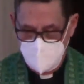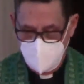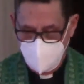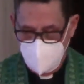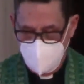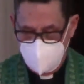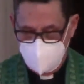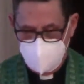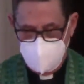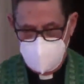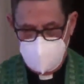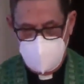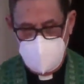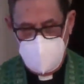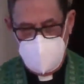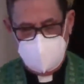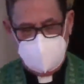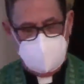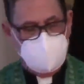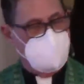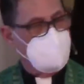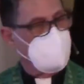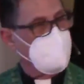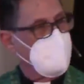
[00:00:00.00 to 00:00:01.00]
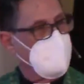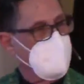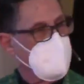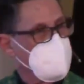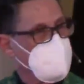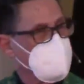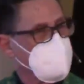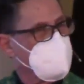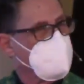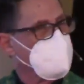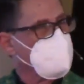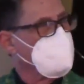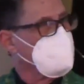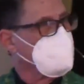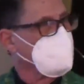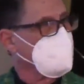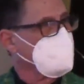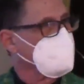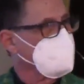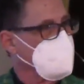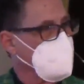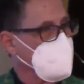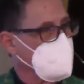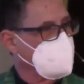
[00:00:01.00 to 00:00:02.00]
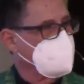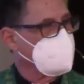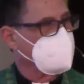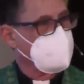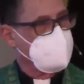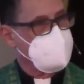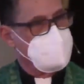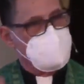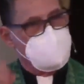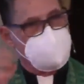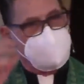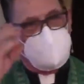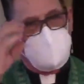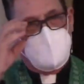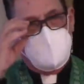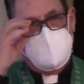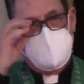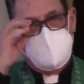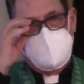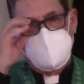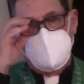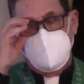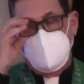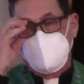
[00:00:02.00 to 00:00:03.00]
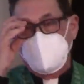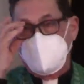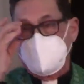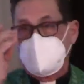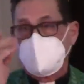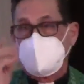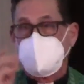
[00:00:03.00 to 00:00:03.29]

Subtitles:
whether or not their actions will benefit society over the